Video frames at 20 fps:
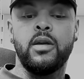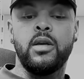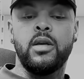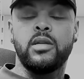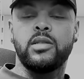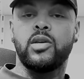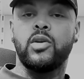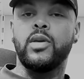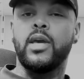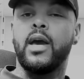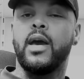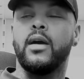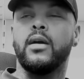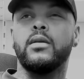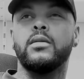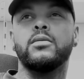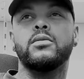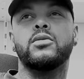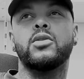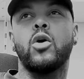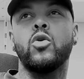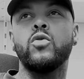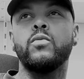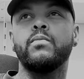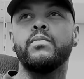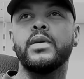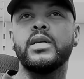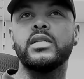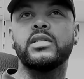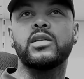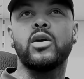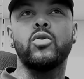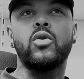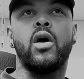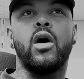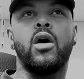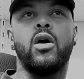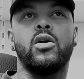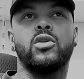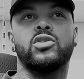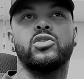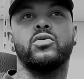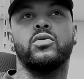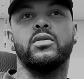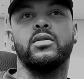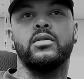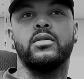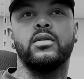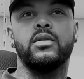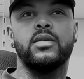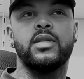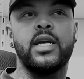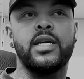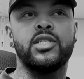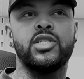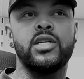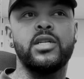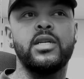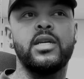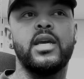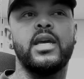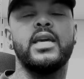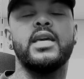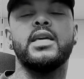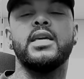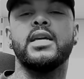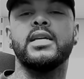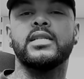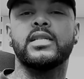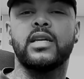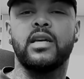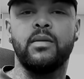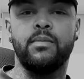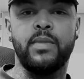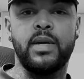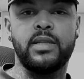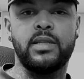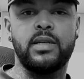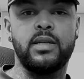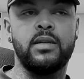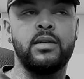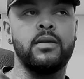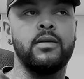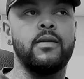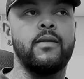So yeah, don't be so harsh on Deji. He is committed.